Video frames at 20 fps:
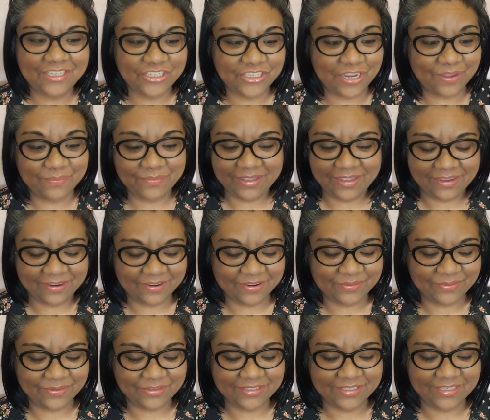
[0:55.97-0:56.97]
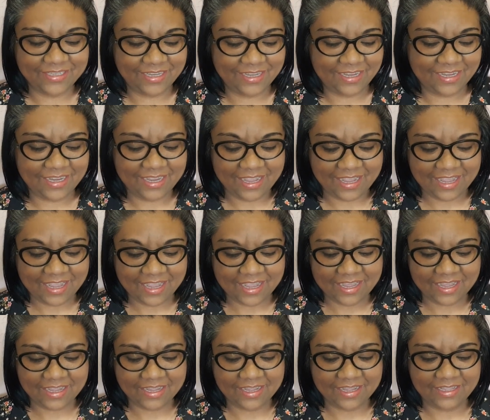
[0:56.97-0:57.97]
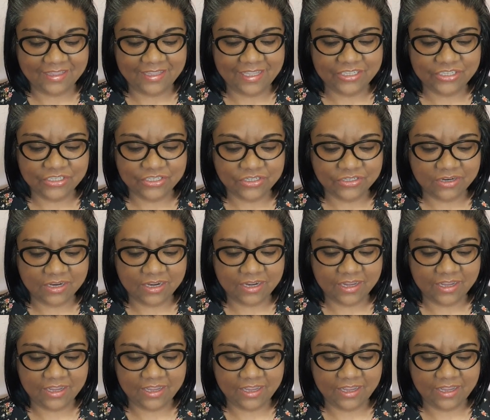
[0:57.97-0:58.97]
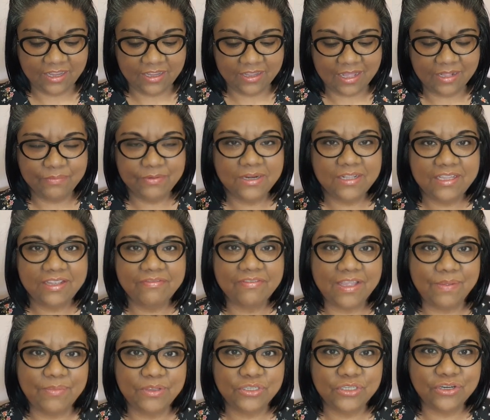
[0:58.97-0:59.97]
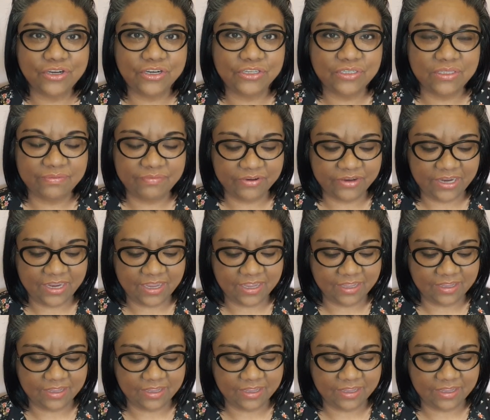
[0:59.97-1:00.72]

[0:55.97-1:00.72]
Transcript: gem here, we'll see. Let's try, I'm gonna leave Lemon Tart to the very